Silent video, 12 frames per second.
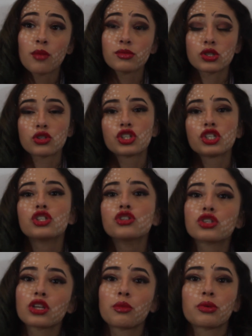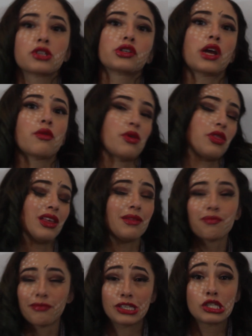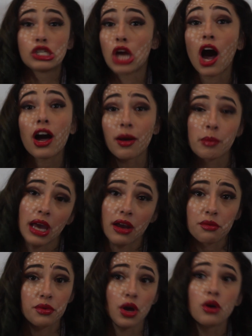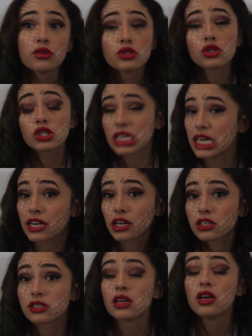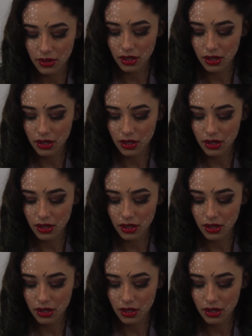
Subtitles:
So she's usually portrayed with snot coming out of her nose, tears.